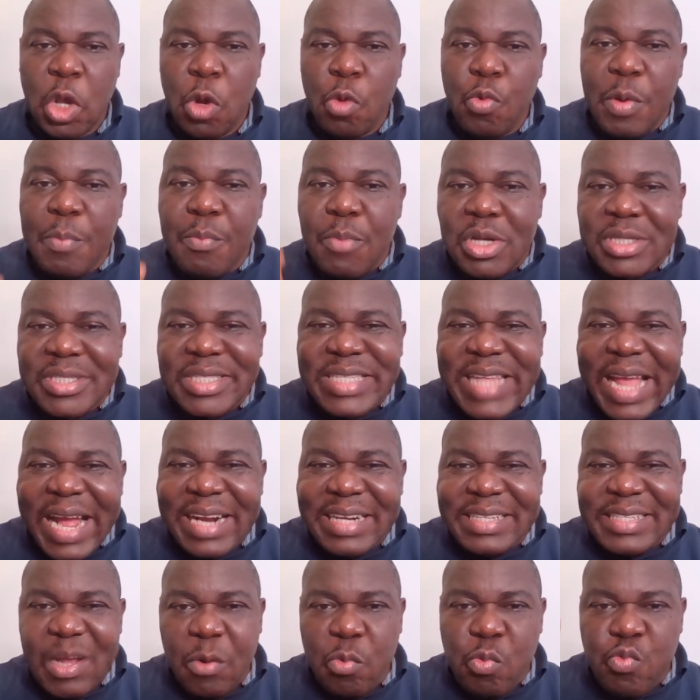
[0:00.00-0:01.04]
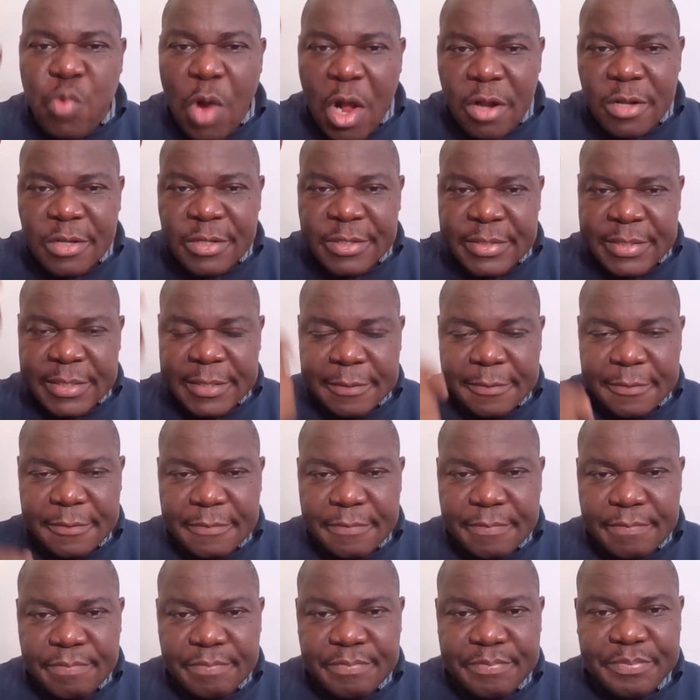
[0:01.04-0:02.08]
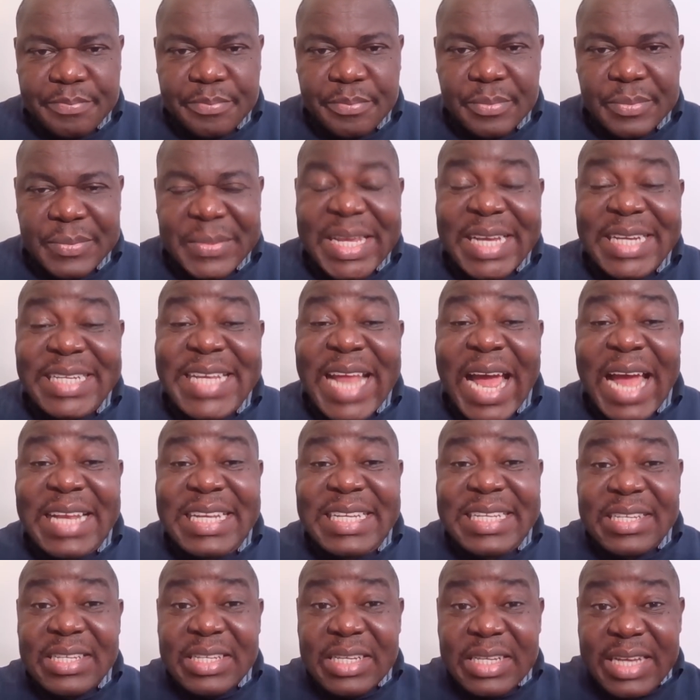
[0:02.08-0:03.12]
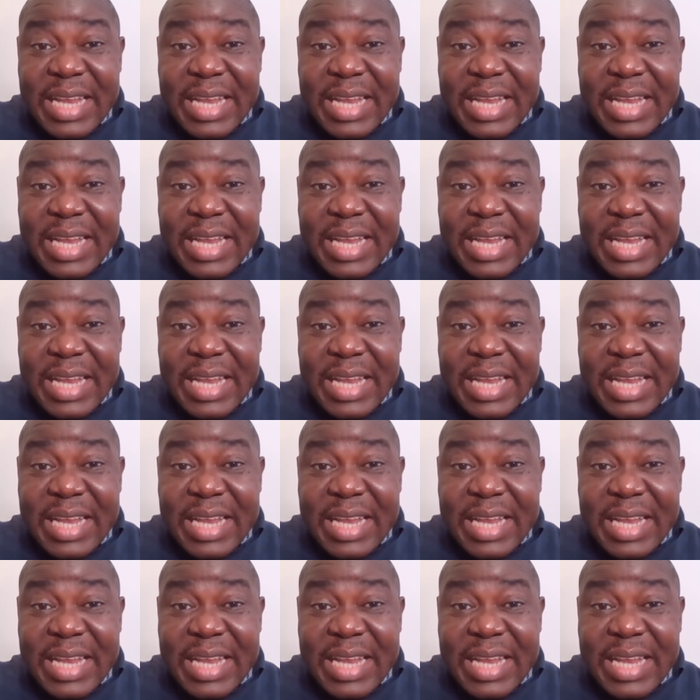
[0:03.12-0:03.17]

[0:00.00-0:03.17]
We must tell the world that